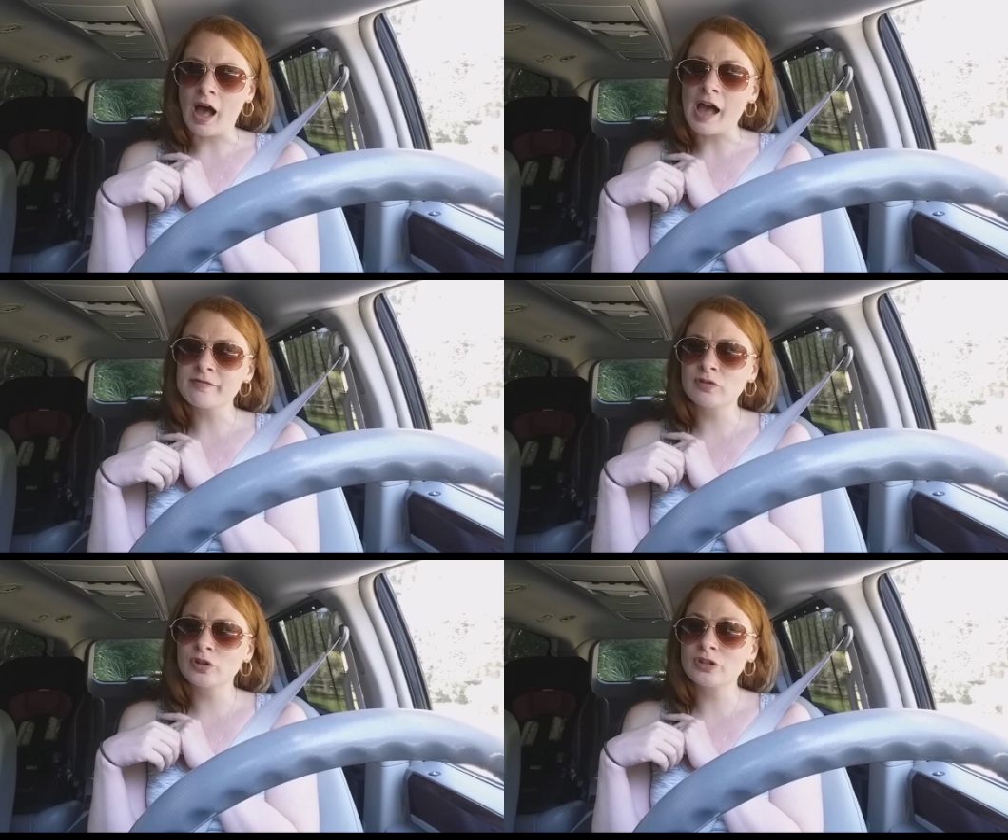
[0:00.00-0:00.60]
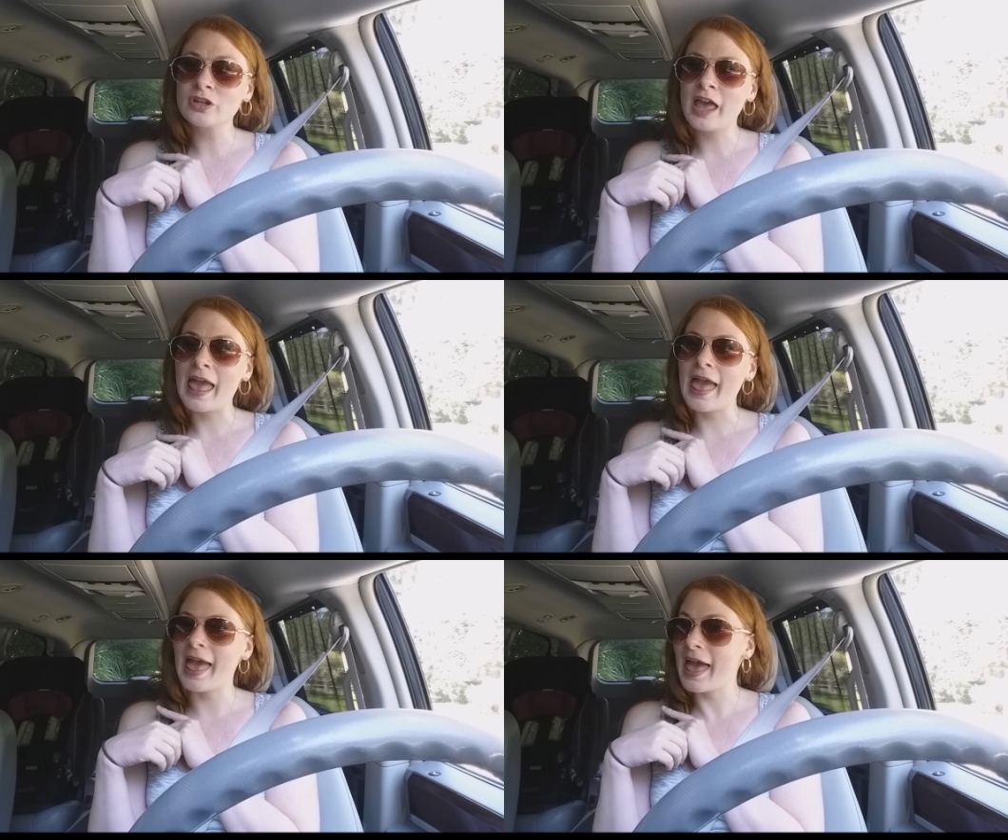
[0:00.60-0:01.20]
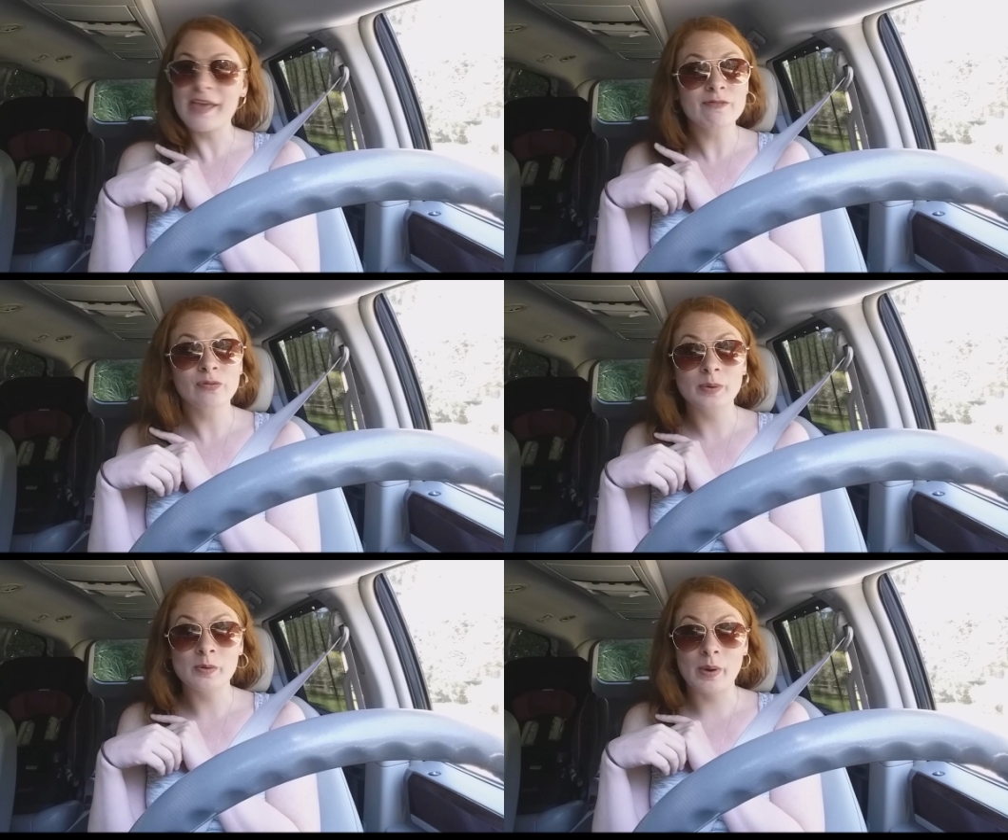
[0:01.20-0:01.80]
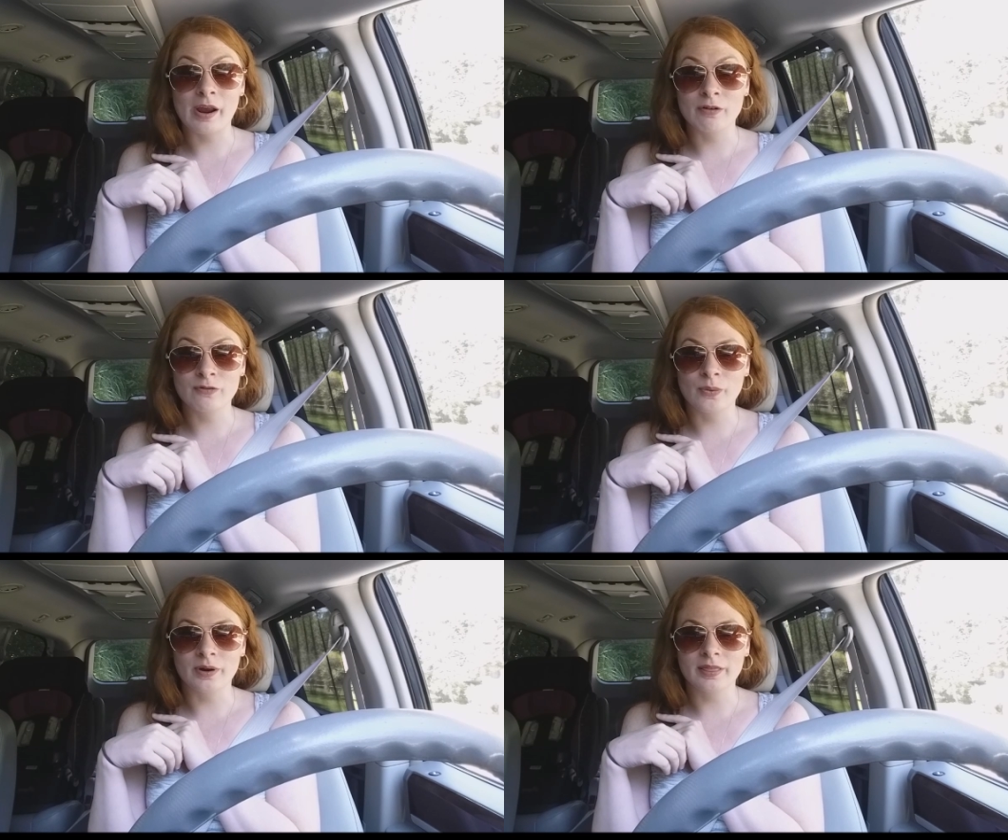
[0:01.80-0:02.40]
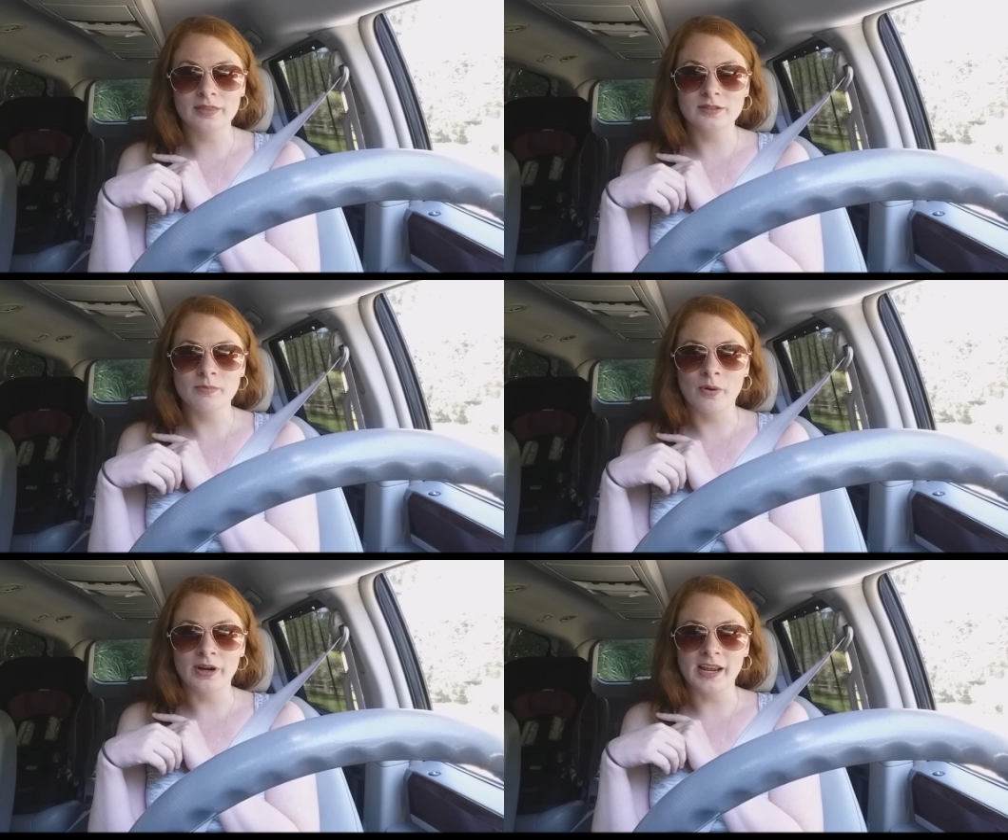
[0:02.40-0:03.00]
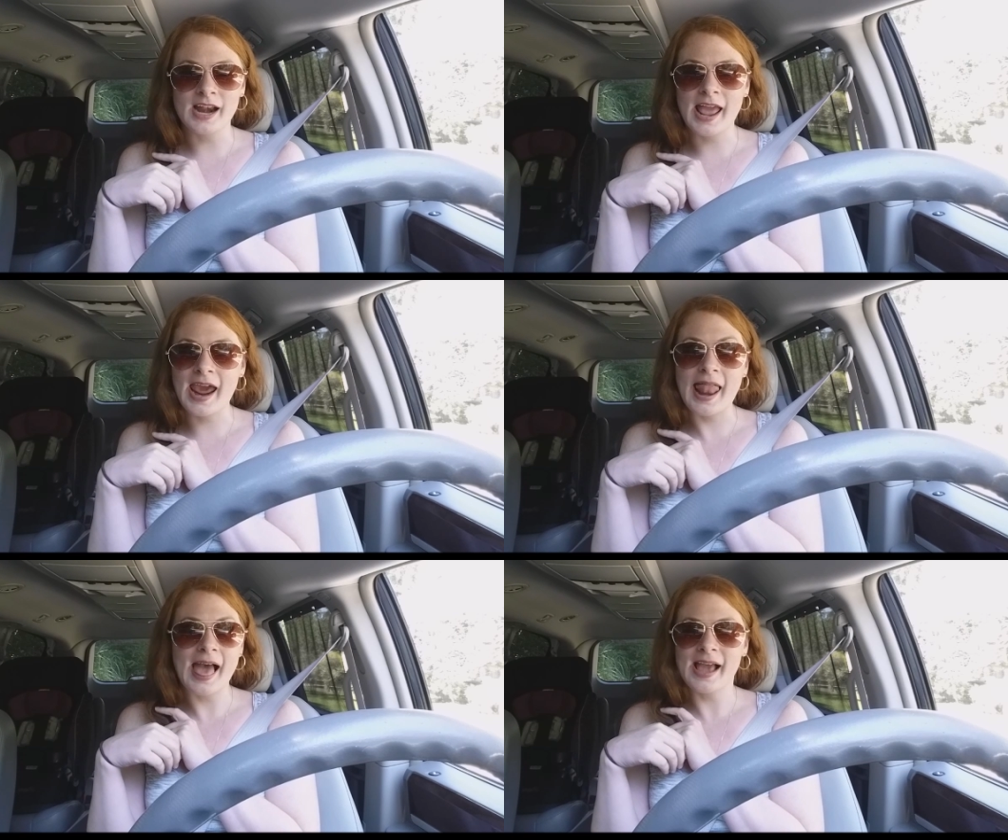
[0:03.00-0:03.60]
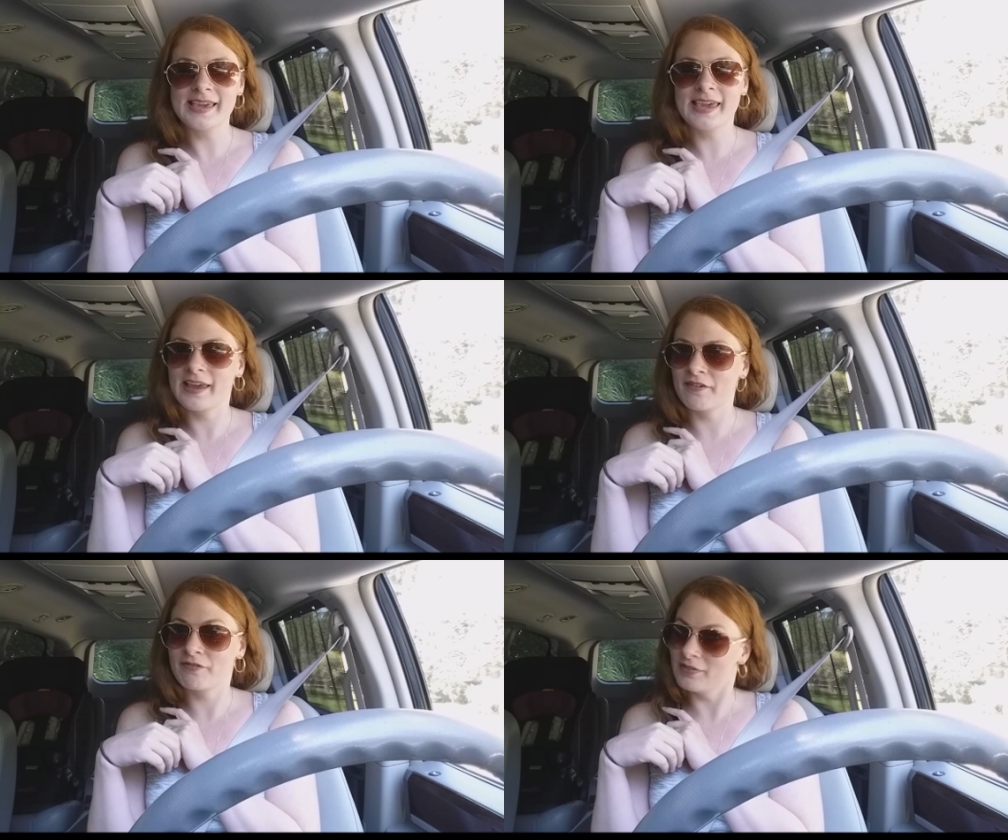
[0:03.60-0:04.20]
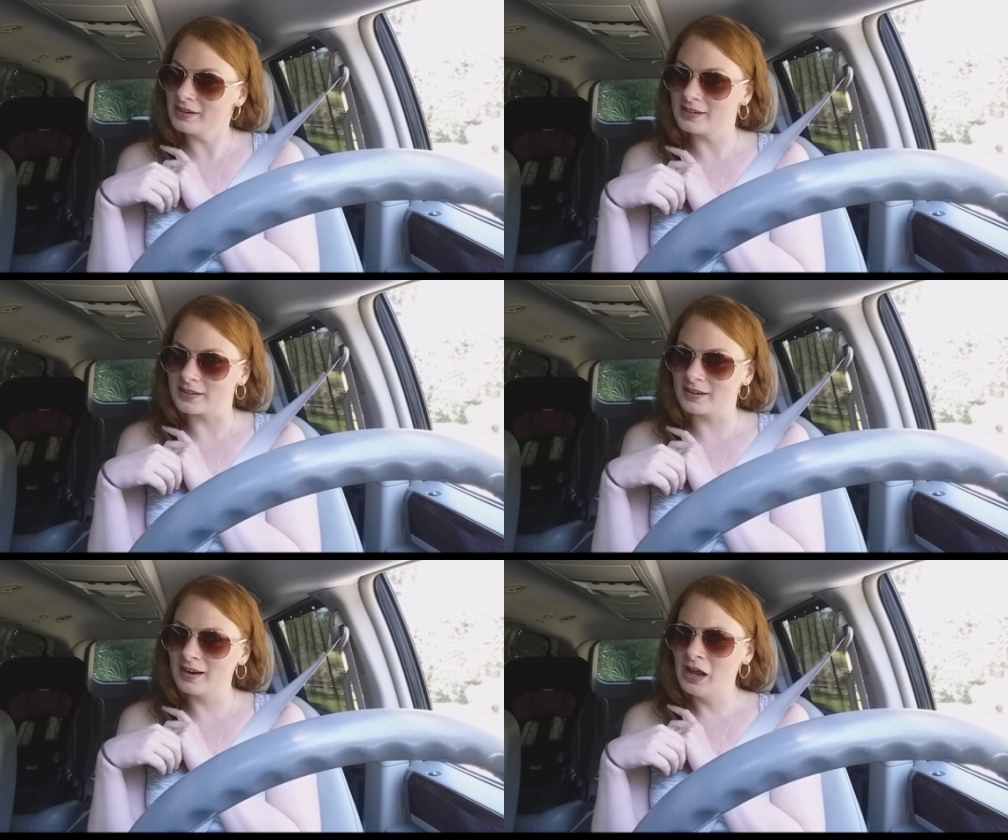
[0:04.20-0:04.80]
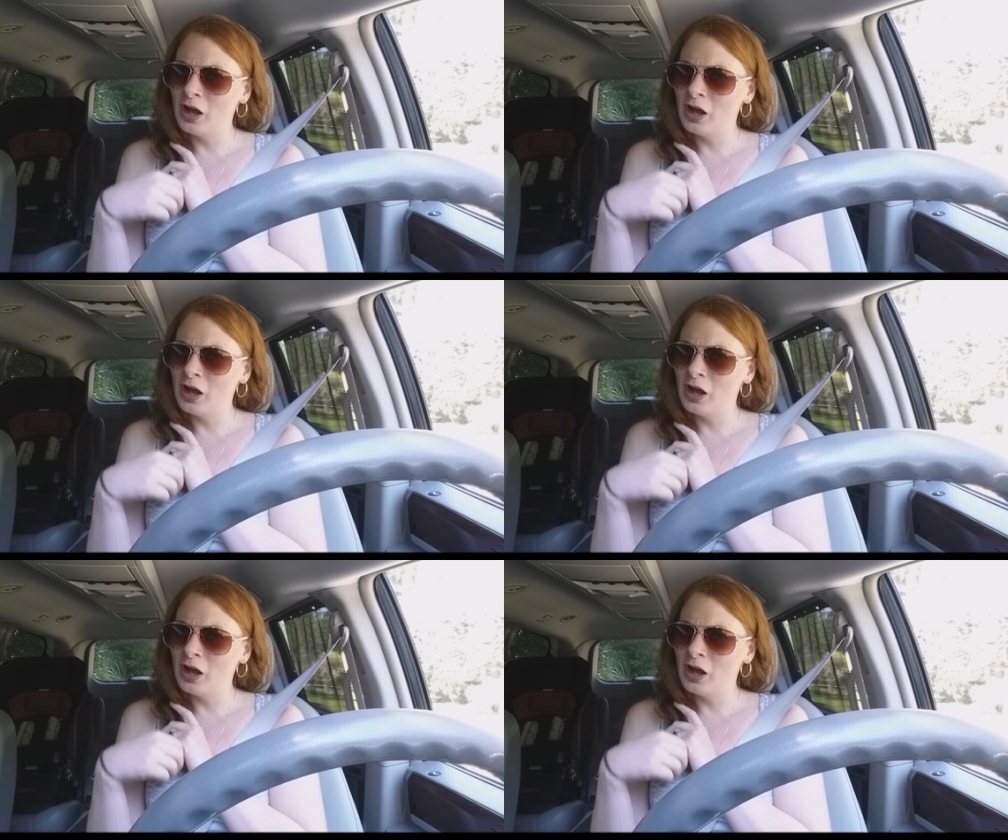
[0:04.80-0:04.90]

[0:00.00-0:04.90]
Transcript: I've looked everywhere for it this morning and I can't find it.